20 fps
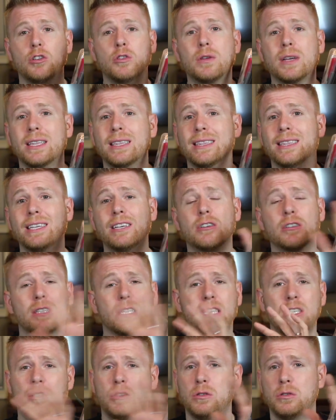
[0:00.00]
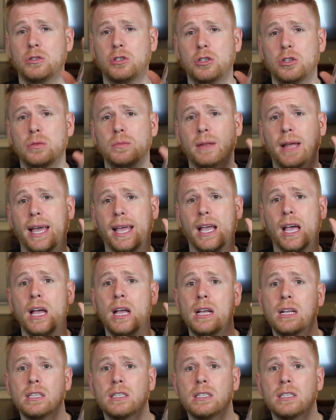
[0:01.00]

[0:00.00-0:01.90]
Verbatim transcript: You can literally YouTube like